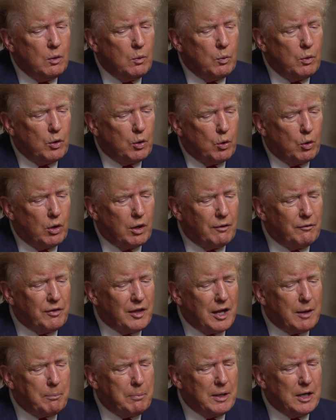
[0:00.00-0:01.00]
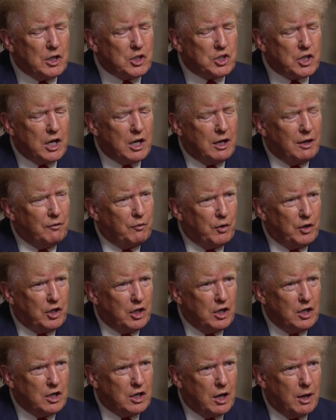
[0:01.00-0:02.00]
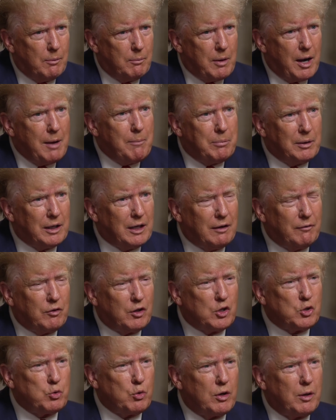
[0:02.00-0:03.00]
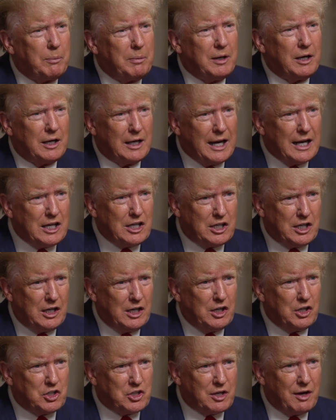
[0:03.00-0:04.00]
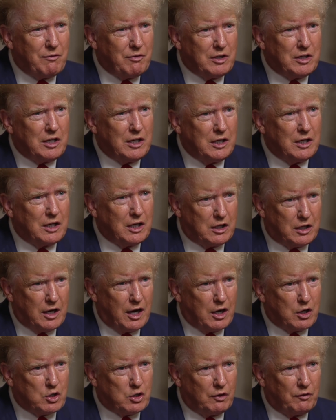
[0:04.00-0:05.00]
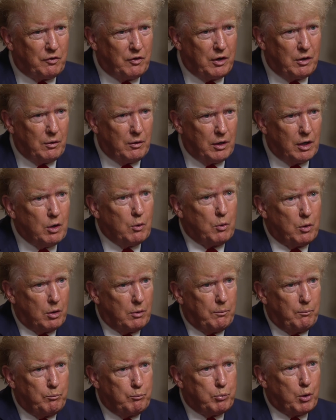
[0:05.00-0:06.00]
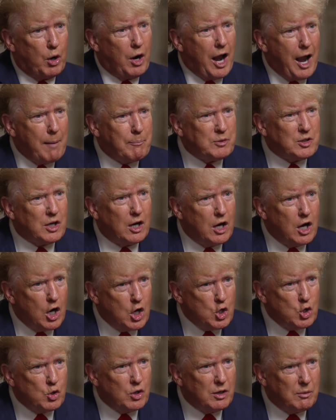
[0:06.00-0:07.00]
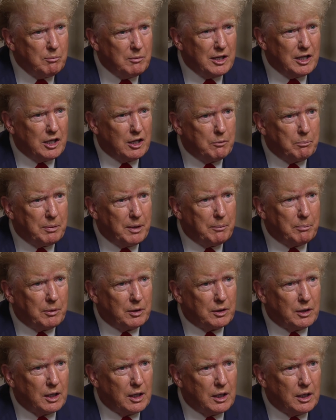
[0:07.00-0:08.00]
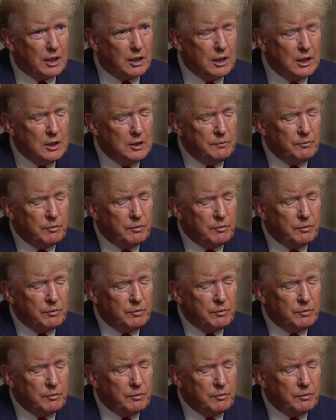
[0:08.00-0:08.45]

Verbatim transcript: With all of that being said, if we didn't come, I believe this would have been a 1917 catastrophe. You know, where perhaps yeah. Oh, yeah. 100 million people died. Right.